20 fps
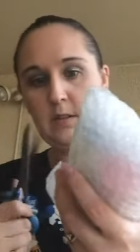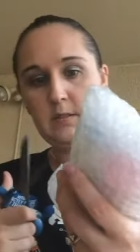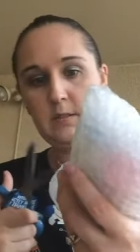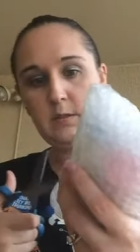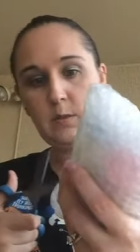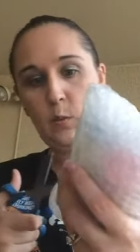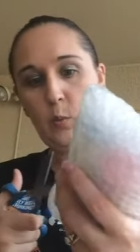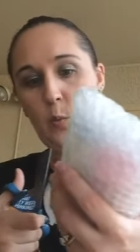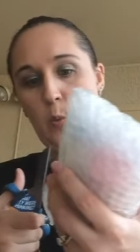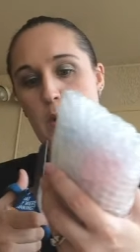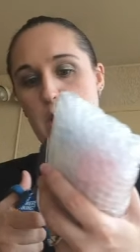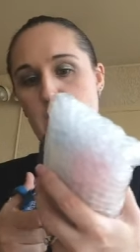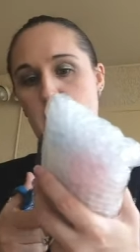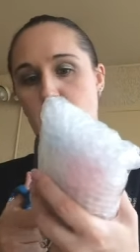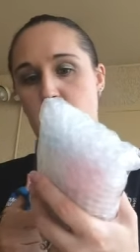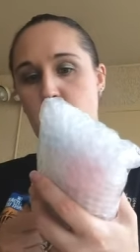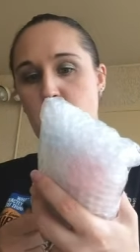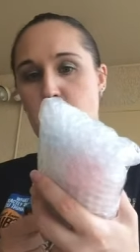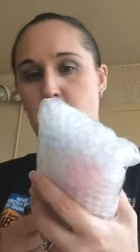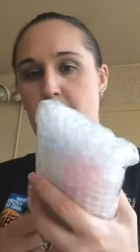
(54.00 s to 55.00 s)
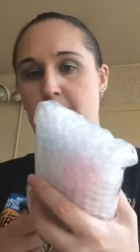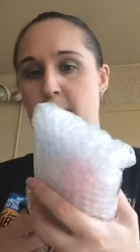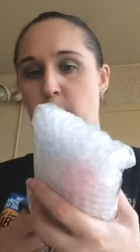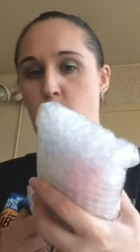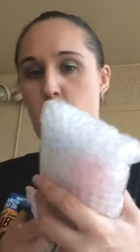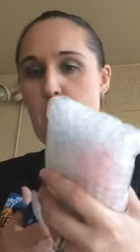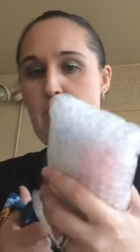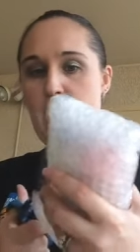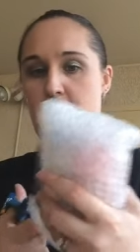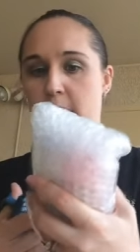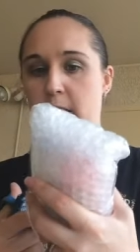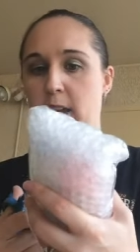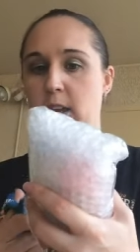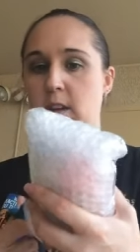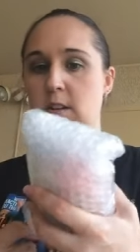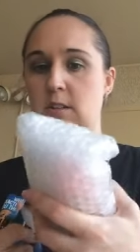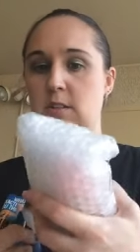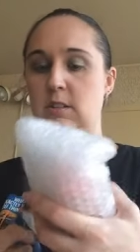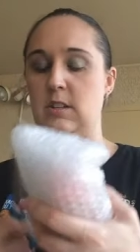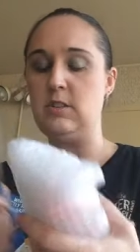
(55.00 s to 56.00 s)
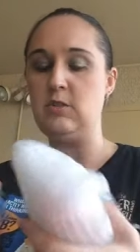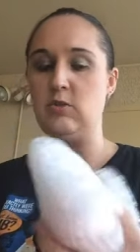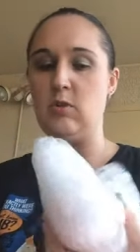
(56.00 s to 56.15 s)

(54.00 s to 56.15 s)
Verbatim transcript: So what a great way to